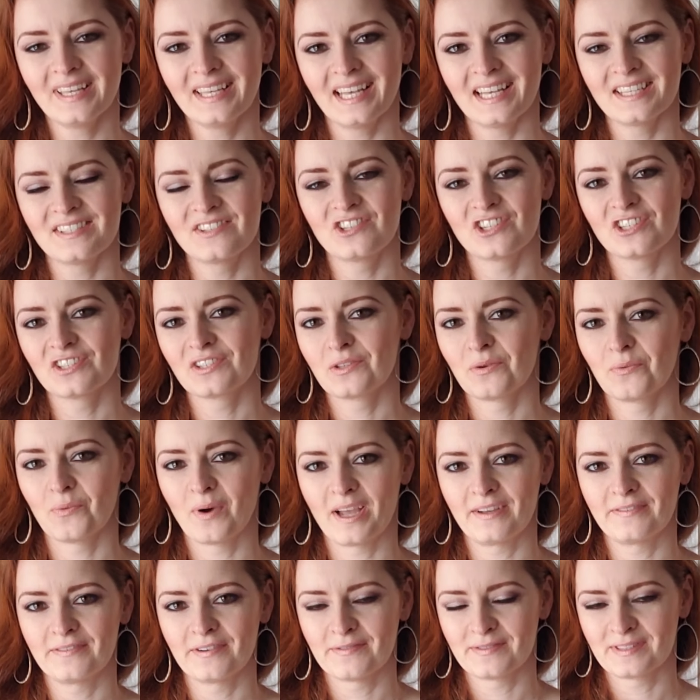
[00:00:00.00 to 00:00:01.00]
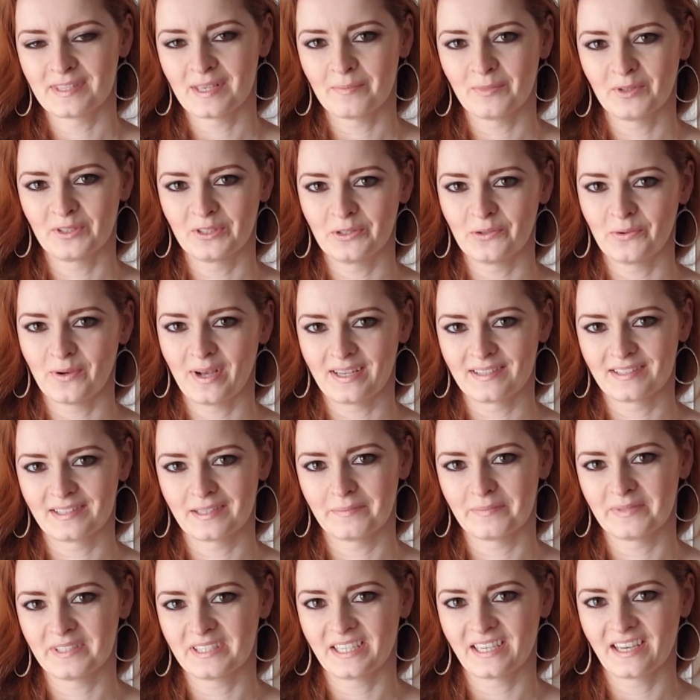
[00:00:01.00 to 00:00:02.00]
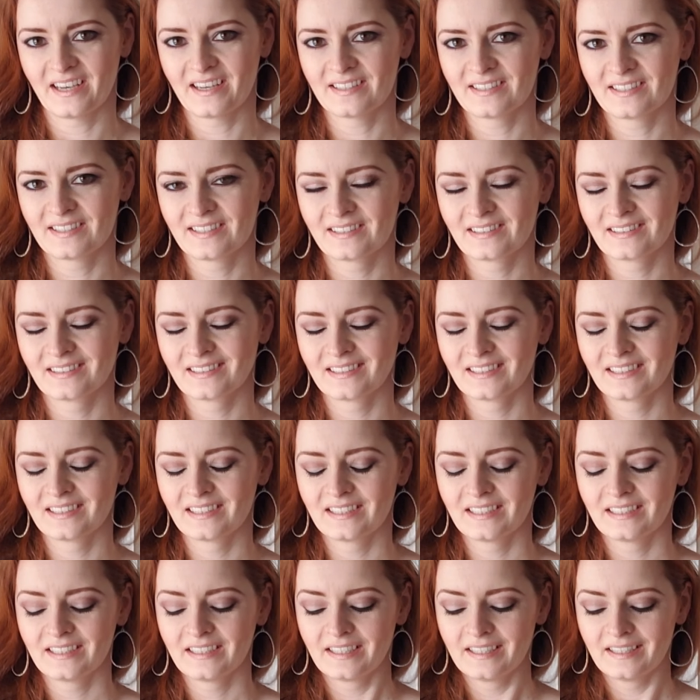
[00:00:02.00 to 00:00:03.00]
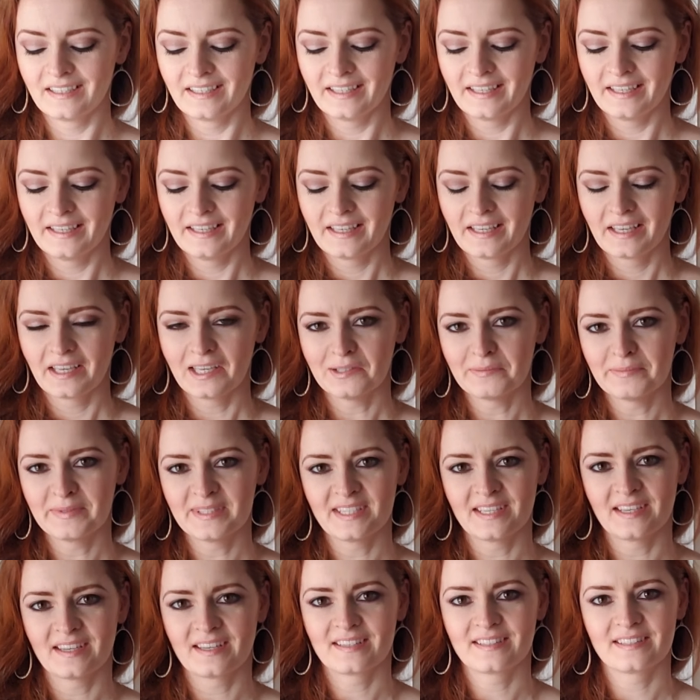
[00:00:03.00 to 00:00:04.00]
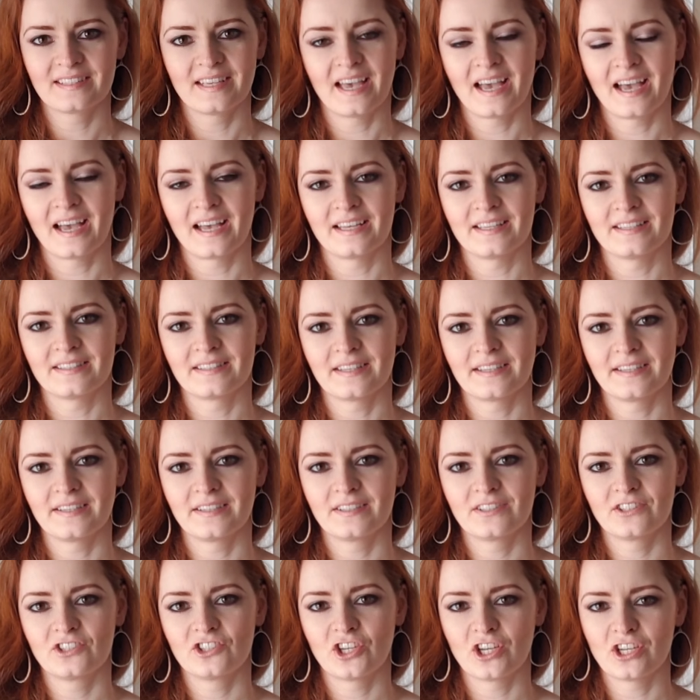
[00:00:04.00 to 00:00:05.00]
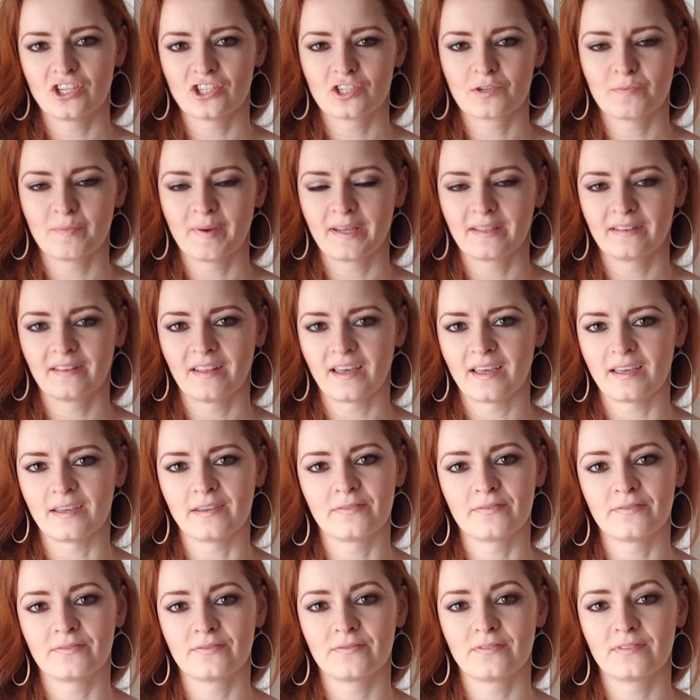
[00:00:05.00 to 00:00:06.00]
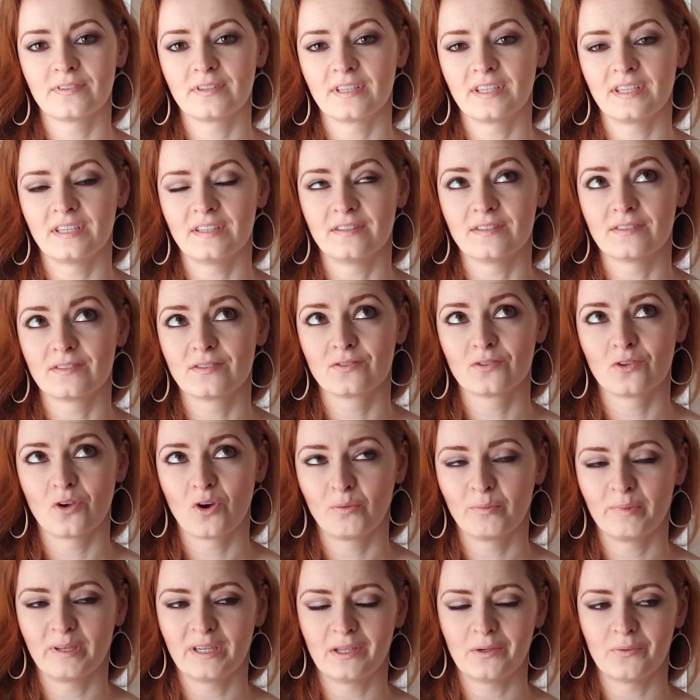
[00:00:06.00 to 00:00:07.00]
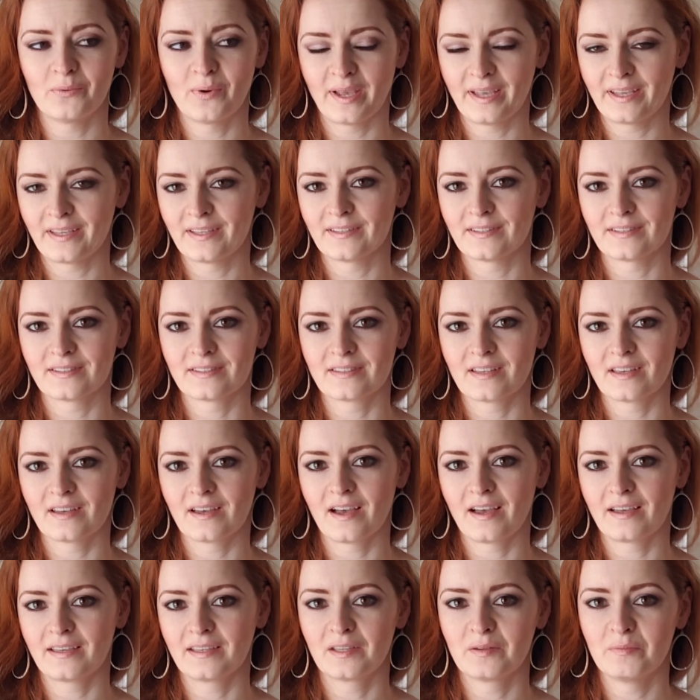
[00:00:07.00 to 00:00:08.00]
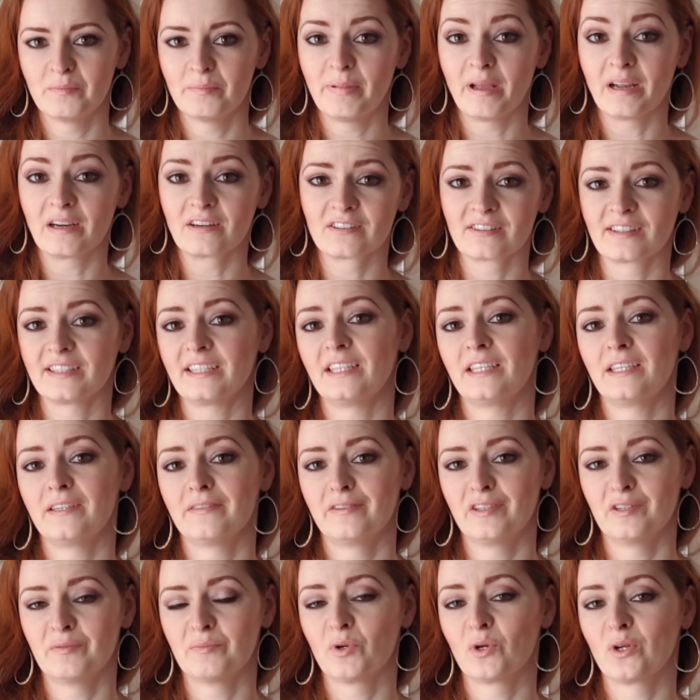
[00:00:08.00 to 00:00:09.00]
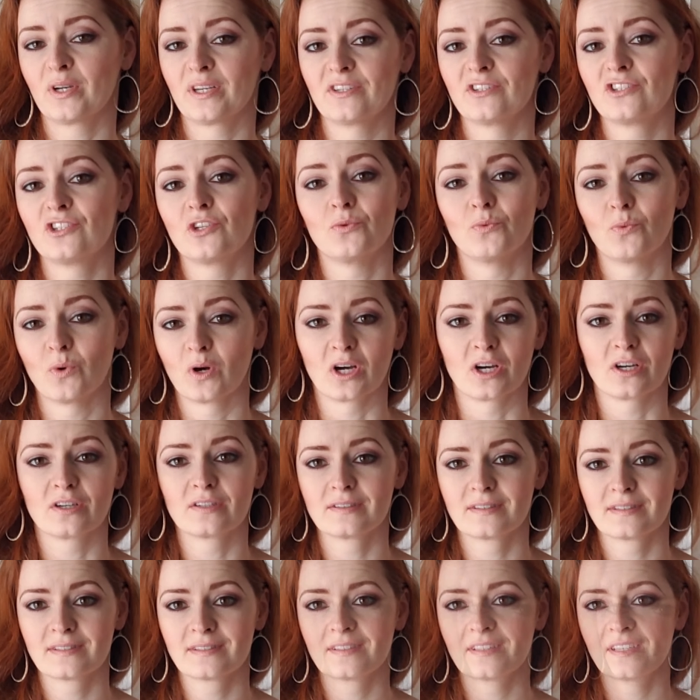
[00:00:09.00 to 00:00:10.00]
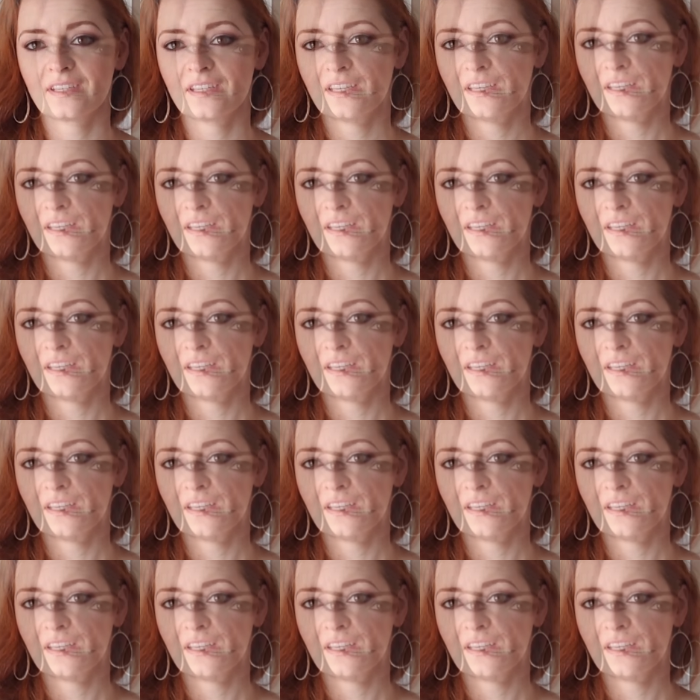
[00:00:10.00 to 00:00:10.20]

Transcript: as just the wife of someone who has MCS. MCS has changed my life in so many ways I can barely even put into words.